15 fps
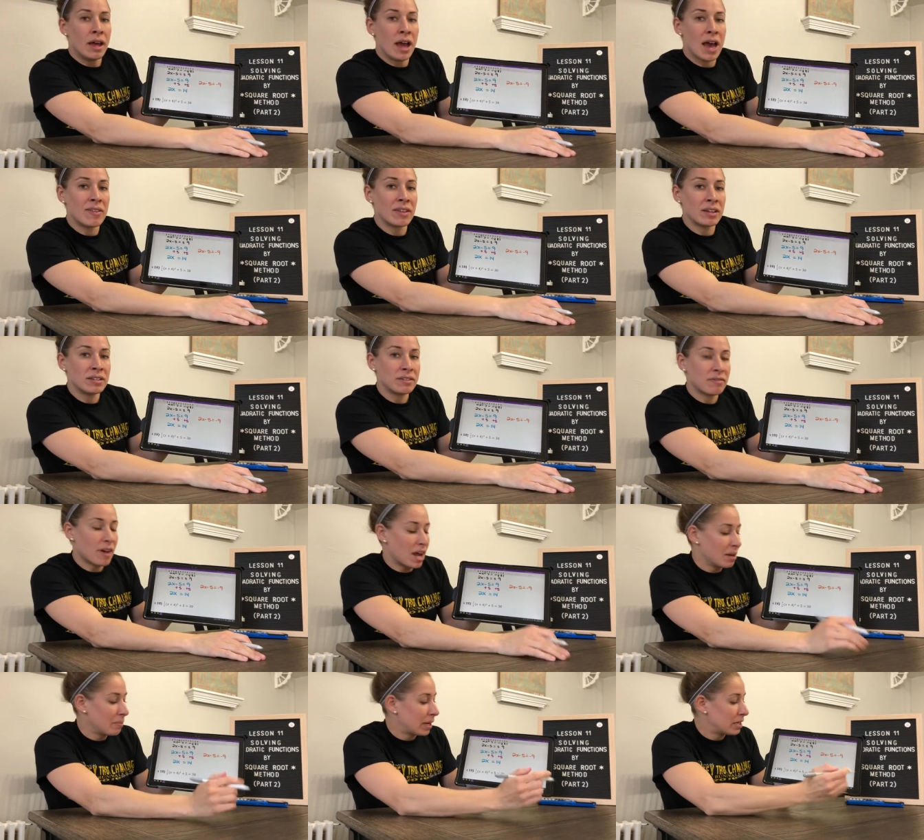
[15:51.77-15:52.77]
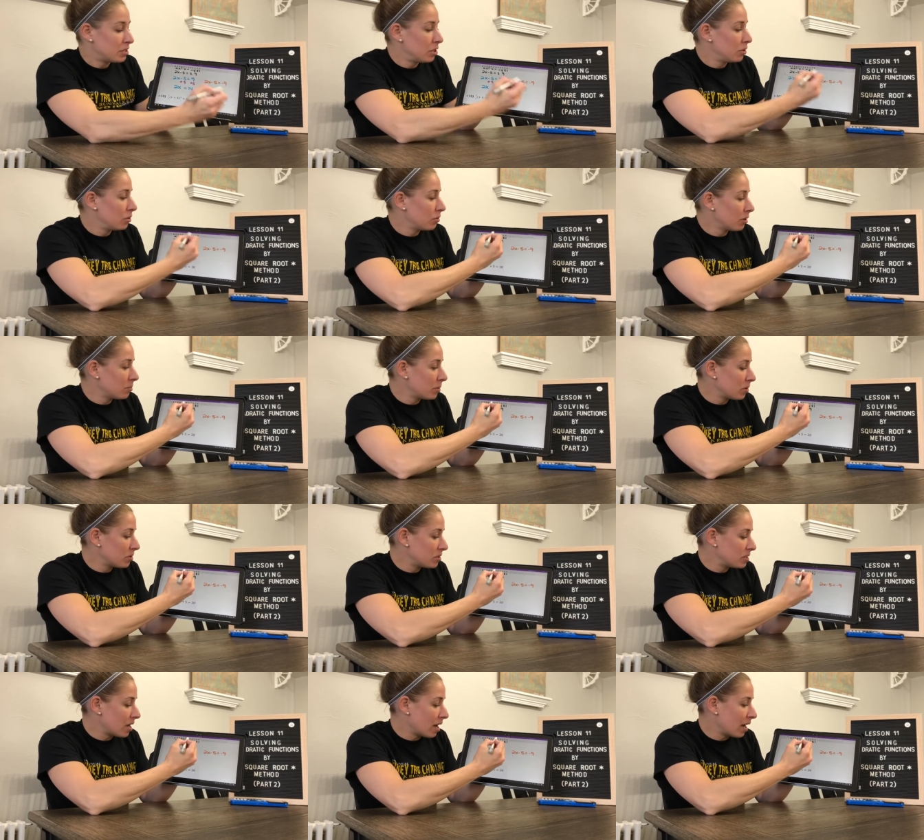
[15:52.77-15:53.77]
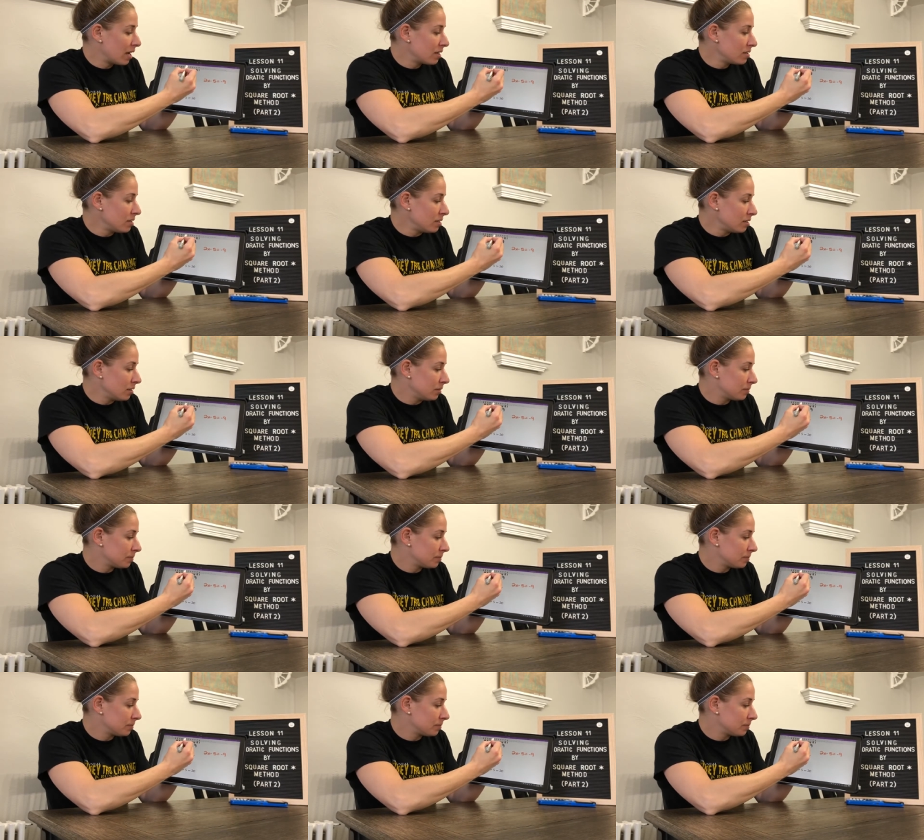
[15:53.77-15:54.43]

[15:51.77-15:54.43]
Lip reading: And then divide by 2 on both sides.